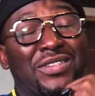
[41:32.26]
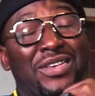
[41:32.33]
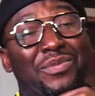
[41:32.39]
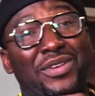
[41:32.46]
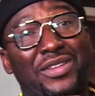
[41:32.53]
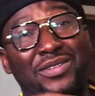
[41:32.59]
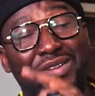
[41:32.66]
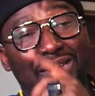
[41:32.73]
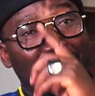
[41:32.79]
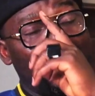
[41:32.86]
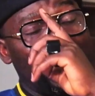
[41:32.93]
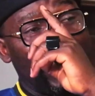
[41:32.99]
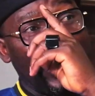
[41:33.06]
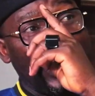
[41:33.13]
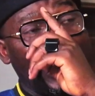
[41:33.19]
Because I
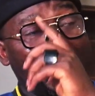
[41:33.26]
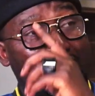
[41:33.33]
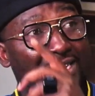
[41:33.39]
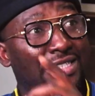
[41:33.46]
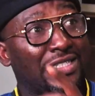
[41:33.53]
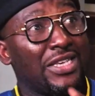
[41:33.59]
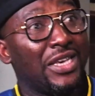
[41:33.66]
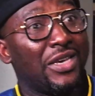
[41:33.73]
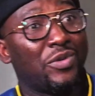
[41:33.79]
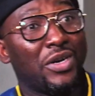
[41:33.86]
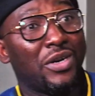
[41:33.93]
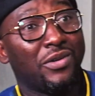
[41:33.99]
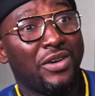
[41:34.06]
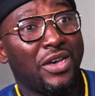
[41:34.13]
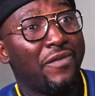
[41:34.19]
mean, they say,
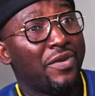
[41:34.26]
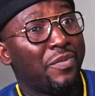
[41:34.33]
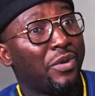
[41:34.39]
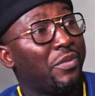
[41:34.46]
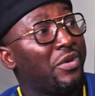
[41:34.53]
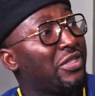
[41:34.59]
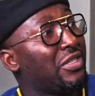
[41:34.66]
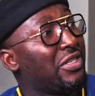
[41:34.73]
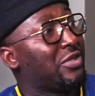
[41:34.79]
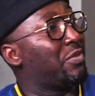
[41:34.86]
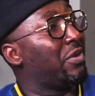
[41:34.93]
well, every publicity is